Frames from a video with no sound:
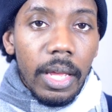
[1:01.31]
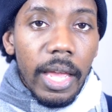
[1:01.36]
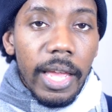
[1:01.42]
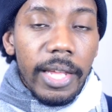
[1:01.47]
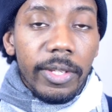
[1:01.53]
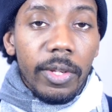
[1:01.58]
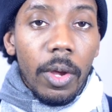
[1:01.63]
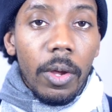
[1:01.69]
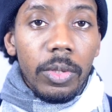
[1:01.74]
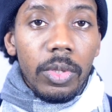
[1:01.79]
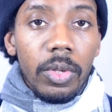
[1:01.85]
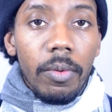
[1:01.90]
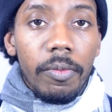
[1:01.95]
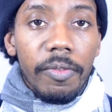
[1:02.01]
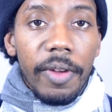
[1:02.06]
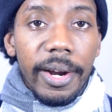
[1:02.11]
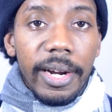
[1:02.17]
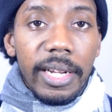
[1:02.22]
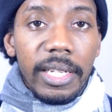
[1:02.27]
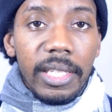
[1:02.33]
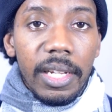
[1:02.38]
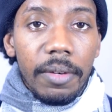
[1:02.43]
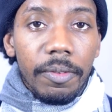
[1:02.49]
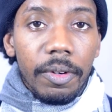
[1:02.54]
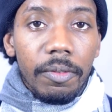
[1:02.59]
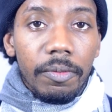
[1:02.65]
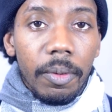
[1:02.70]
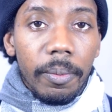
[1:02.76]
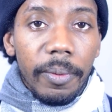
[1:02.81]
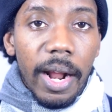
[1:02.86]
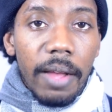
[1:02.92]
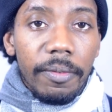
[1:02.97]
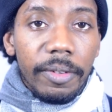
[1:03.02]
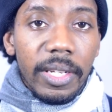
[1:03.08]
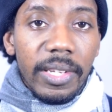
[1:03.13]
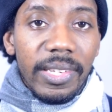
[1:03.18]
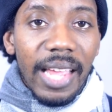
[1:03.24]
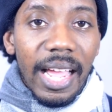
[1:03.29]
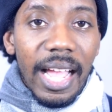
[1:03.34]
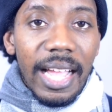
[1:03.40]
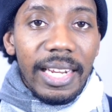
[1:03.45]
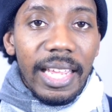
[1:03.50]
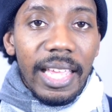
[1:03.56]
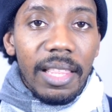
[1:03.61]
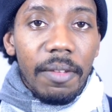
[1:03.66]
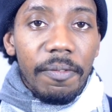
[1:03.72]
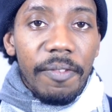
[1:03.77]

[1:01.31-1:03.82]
It's also very different from graphic design in the